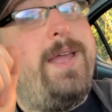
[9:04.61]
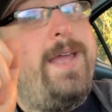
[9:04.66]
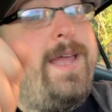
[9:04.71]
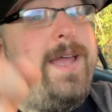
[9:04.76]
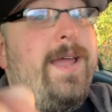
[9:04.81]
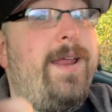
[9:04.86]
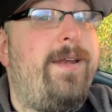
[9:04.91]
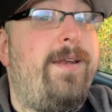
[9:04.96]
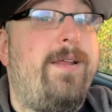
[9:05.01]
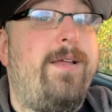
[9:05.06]

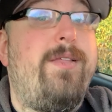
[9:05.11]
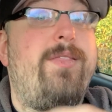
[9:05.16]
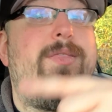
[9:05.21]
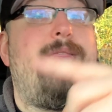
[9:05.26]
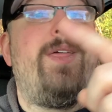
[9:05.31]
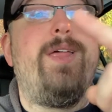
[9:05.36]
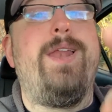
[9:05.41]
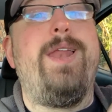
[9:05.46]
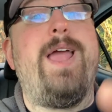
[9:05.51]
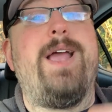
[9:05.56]
in
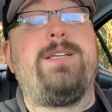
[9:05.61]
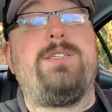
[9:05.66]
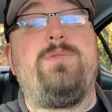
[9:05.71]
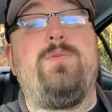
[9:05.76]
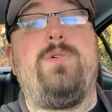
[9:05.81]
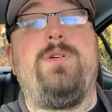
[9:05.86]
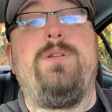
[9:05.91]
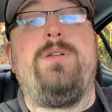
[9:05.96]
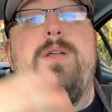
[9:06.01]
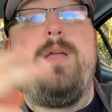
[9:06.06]
the next
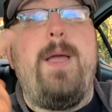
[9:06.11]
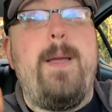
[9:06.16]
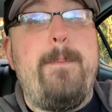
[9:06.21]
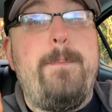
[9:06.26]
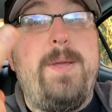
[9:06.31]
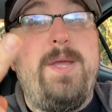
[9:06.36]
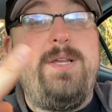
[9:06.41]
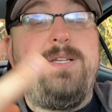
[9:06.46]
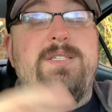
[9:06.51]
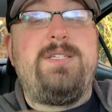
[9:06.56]
one.
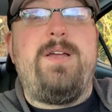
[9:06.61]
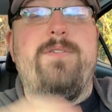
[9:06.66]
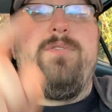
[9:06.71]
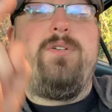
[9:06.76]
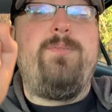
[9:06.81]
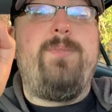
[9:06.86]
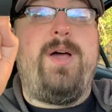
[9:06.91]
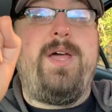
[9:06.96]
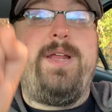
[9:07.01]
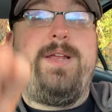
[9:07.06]
Peace,
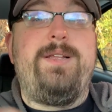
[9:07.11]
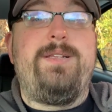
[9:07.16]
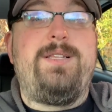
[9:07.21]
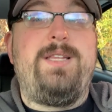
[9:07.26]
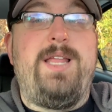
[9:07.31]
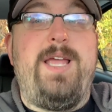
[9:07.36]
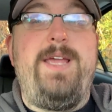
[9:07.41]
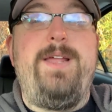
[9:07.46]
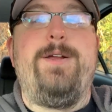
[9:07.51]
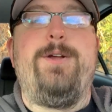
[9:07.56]
everybody.
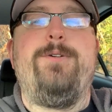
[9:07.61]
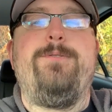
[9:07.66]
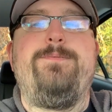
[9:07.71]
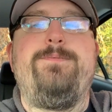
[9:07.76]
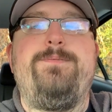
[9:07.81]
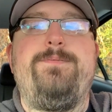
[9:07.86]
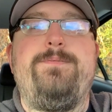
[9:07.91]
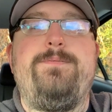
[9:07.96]
Later.